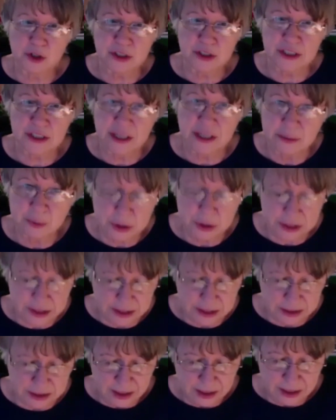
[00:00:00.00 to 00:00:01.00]

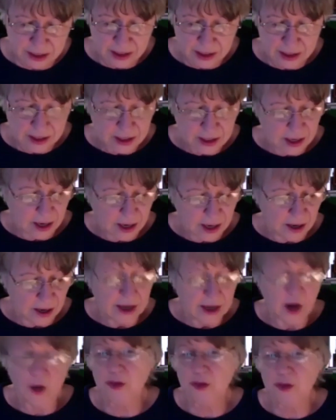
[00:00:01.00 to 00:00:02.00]
inputs, a
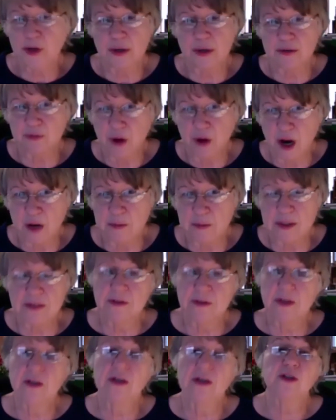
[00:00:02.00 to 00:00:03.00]
healthier environment
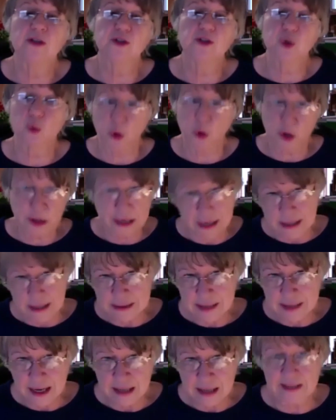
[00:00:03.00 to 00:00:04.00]
to work
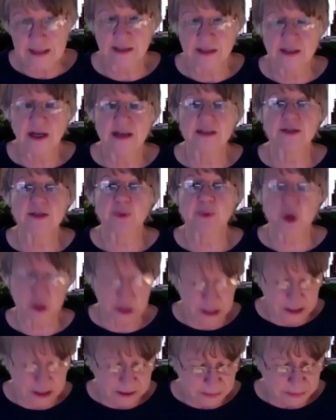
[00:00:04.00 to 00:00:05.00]
in as a
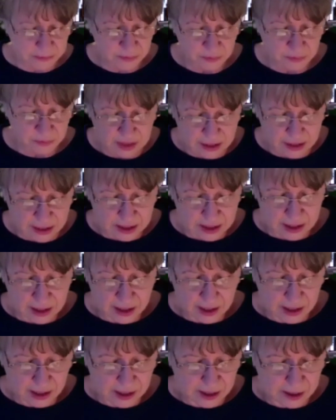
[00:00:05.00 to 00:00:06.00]
person,
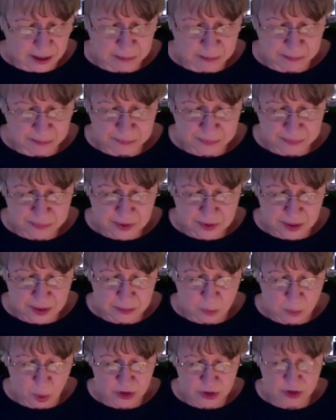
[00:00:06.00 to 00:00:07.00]
a
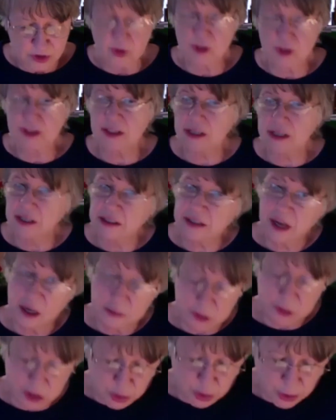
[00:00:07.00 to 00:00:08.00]
more diverse income
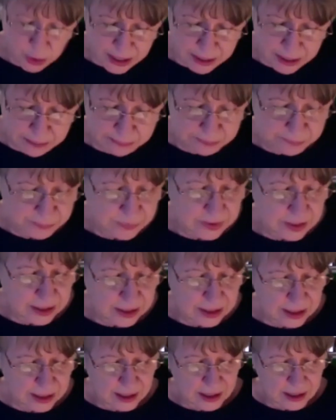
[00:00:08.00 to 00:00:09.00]
stream,
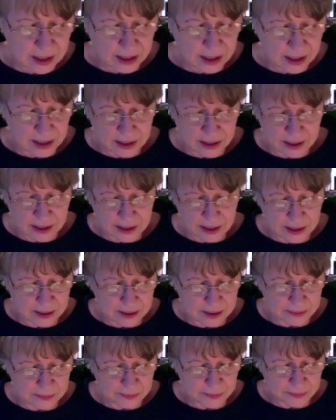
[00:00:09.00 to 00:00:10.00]

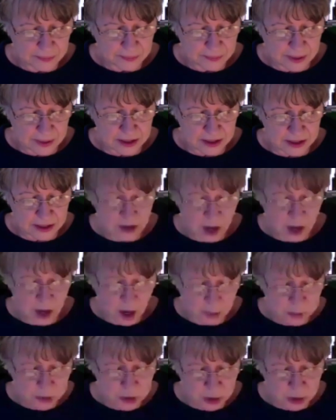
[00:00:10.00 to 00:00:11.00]
and an
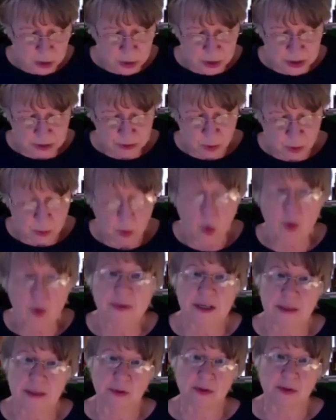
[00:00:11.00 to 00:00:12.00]
opportunity for more
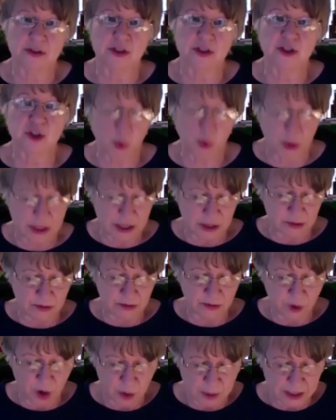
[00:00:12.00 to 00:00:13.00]
people to join in
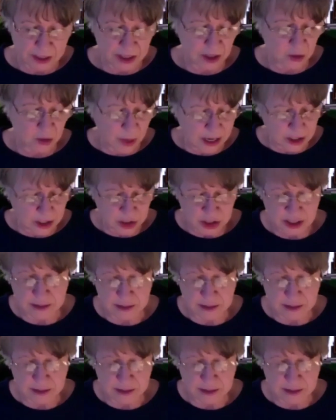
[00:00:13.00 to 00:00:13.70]
farming and ranching.